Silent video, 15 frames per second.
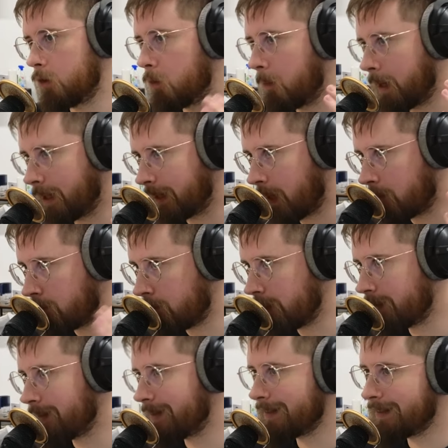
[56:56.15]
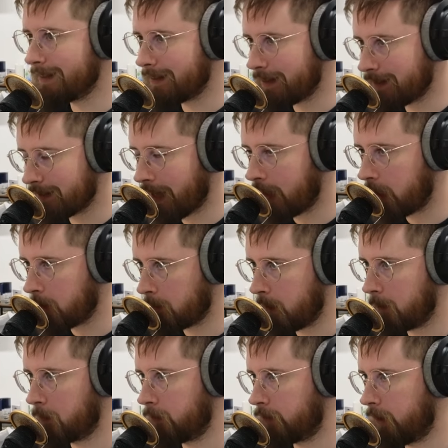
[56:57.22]
who make their businesses selling
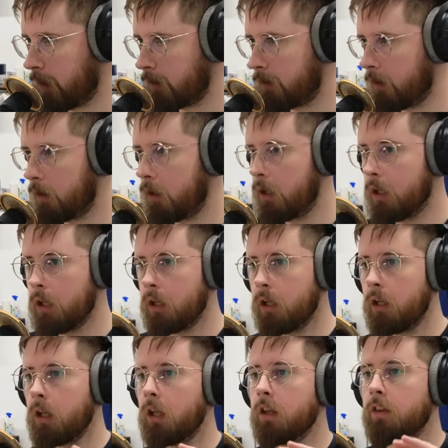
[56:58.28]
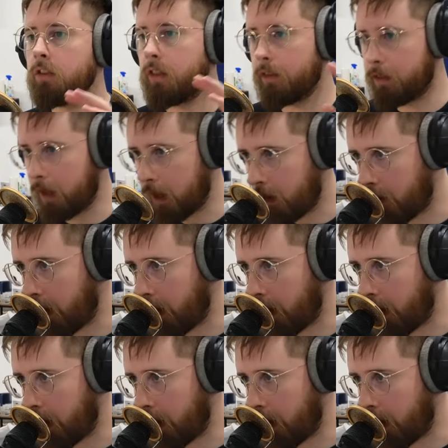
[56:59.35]
people's data that they are